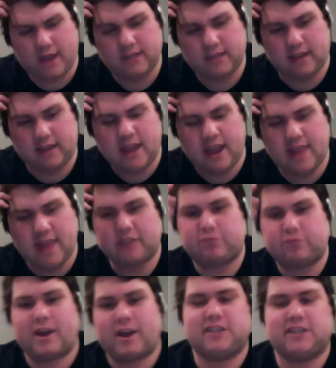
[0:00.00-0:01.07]
And that's why I
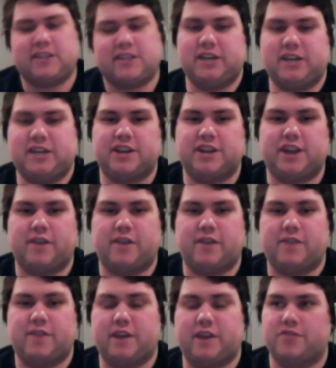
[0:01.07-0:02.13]
suggested, if you ever
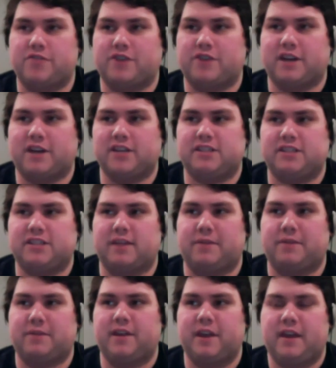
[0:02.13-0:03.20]
want to try to set up a
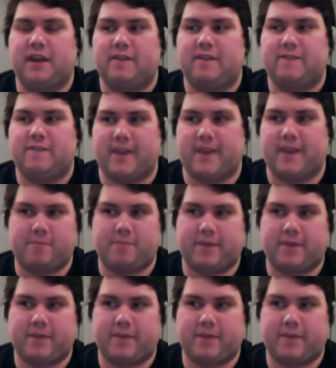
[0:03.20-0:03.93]
fan page, I